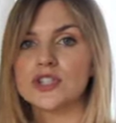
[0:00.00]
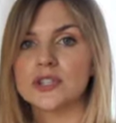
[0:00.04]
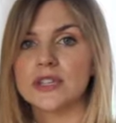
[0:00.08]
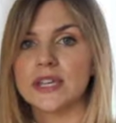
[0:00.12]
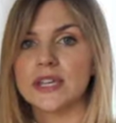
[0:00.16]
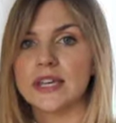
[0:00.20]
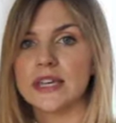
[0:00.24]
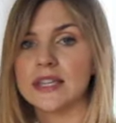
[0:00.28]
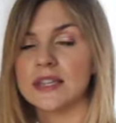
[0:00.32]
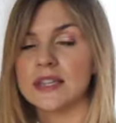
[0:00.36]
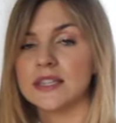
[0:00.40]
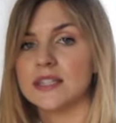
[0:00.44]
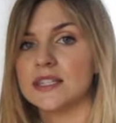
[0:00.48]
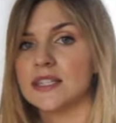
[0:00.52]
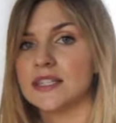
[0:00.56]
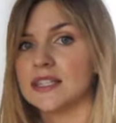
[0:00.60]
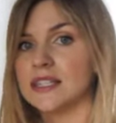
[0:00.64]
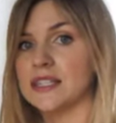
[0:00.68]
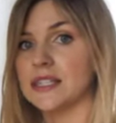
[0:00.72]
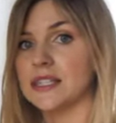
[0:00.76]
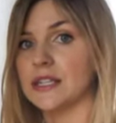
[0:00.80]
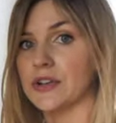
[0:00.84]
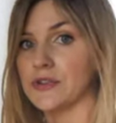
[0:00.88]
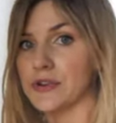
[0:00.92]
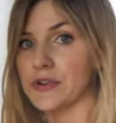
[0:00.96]
length to
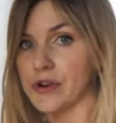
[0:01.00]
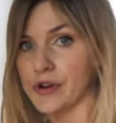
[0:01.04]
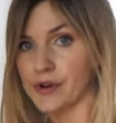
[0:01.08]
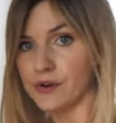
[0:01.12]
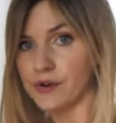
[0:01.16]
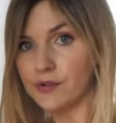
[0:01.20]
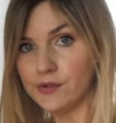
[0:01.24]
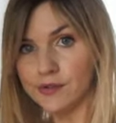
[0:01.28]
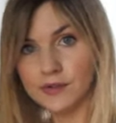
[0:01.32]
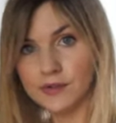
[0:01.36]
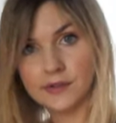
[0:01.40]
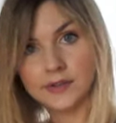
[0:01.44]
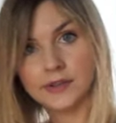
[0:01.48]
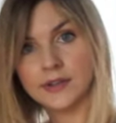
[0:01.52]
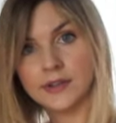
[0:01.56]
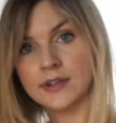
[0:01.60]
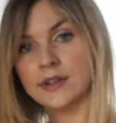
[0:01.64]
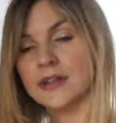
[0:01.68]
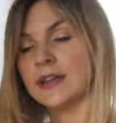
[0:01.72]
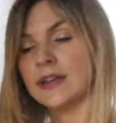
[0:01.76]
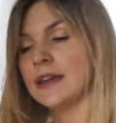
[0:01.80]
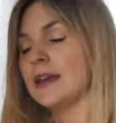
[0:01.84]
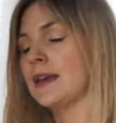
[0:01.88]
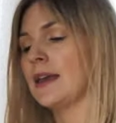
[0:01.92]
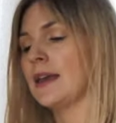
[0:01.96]
0.
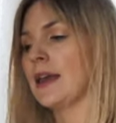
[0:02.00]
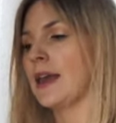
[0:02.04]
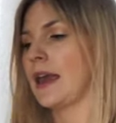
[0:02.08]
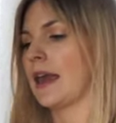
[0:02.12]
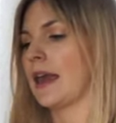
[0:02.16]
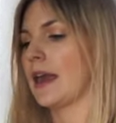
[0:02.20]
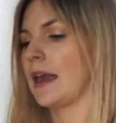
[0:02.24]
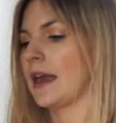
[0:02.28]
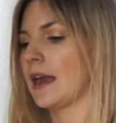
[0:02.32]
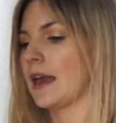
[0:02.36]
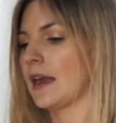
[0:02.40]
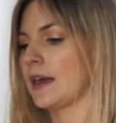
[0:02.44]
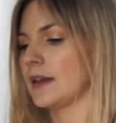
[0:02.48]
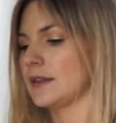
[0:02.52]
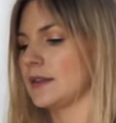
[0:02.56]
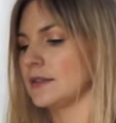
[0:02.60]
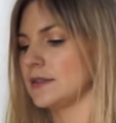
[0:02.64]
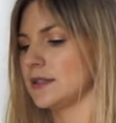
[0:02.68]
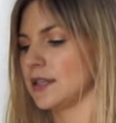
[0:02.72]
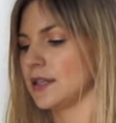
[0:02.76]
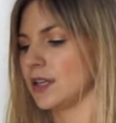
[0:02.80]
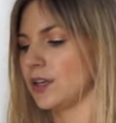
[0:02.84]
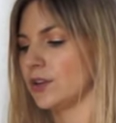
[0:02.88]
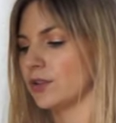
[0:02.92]
And